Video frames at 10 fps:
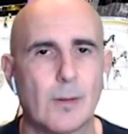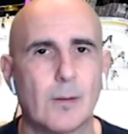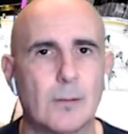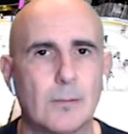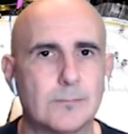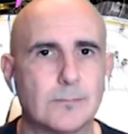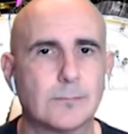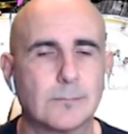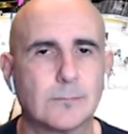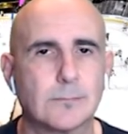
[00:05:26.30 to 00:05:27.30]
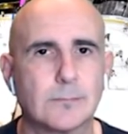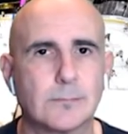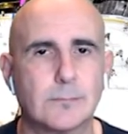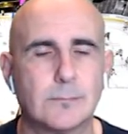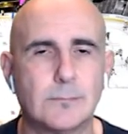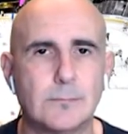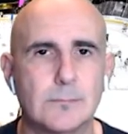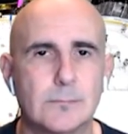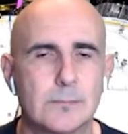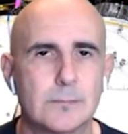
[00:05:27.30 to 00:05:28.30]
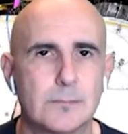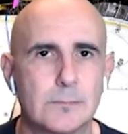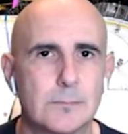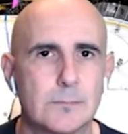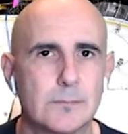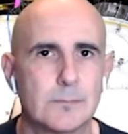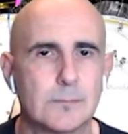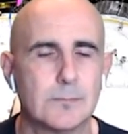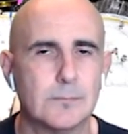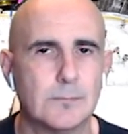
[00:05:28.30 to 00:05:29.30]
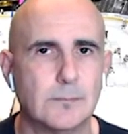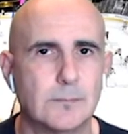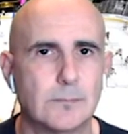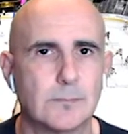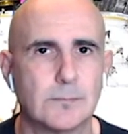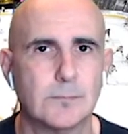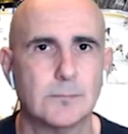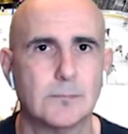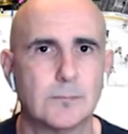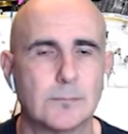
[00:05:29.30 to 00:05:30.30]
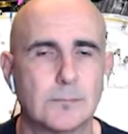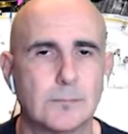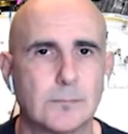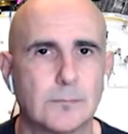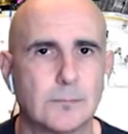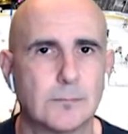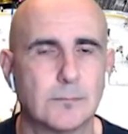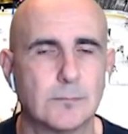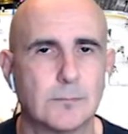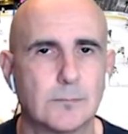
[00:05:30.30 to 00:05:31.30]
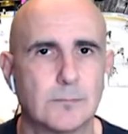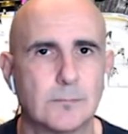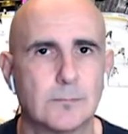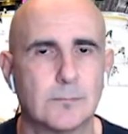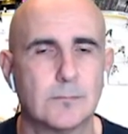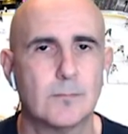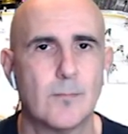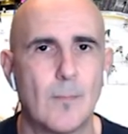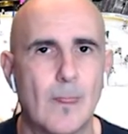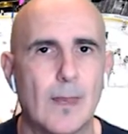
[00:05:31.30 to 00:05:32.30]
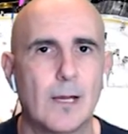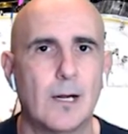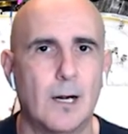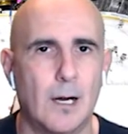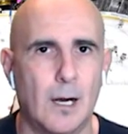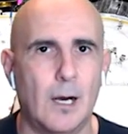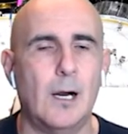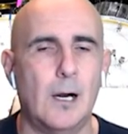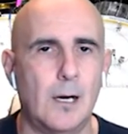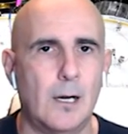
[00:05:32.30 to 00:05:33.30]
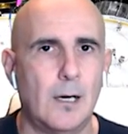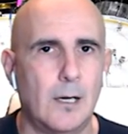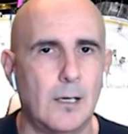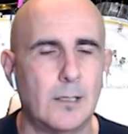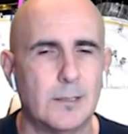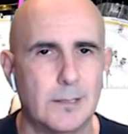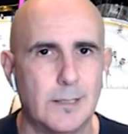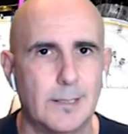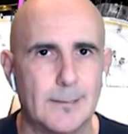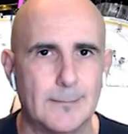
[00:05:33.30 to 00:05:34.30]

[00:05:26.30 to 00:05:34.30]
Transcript: This person isn't speaking.